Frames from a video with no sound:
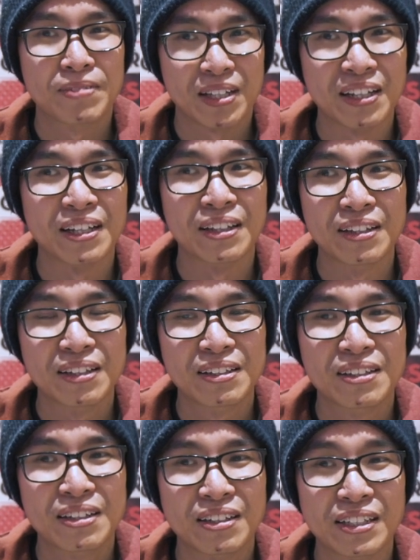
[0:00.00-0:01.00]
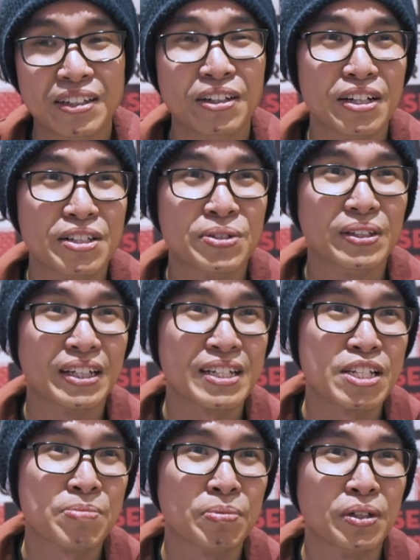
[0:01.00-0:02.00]
And then, and then got into a
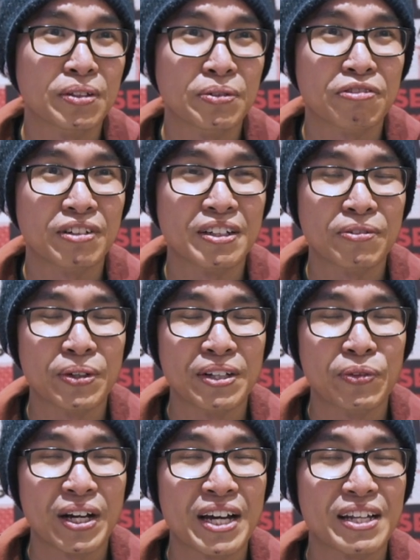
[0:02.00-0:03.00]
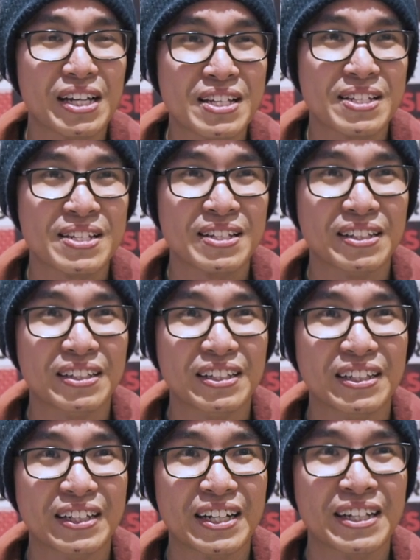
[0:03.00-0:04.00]
lucky spot with, uh, when, where I had aces and the
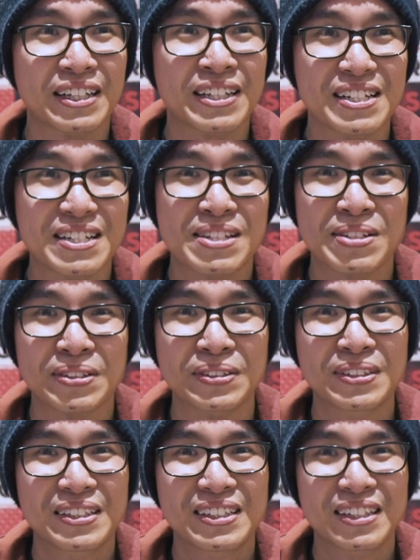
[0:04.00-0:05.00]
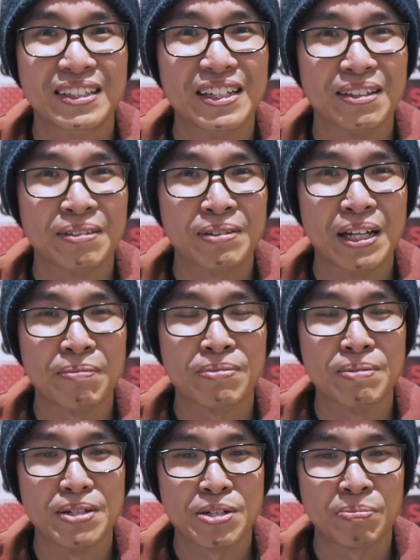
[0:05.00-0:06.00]
other guy had kings, so that, that
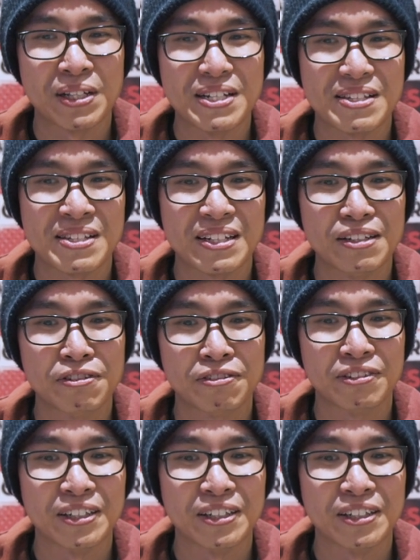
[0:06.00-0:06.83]
pretty much plays itself.